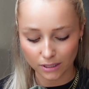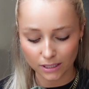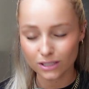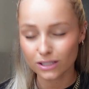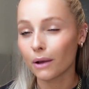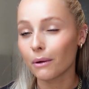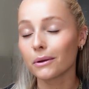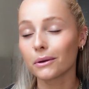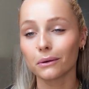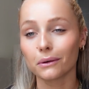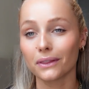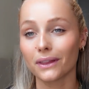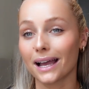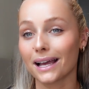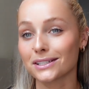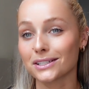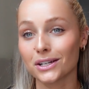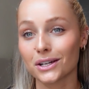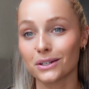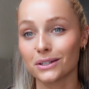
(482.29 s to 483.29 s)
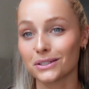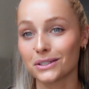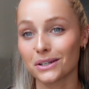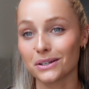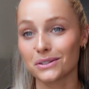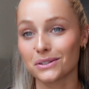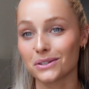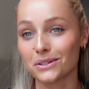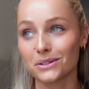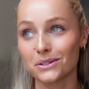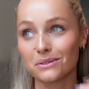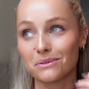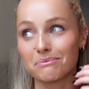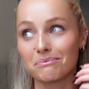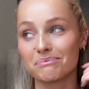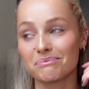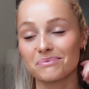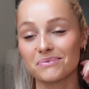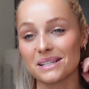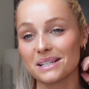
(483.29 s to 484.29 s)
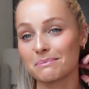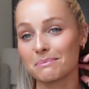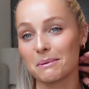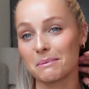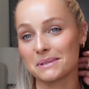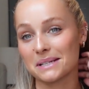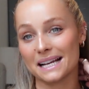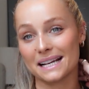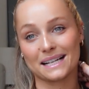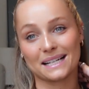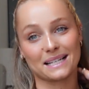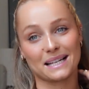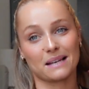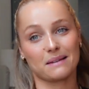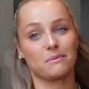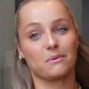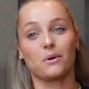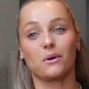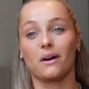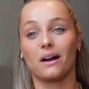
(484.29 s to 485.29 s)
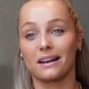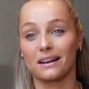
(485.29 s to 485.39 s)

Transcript: It's so annoying that Adenola don't do these bomber jackets anymore,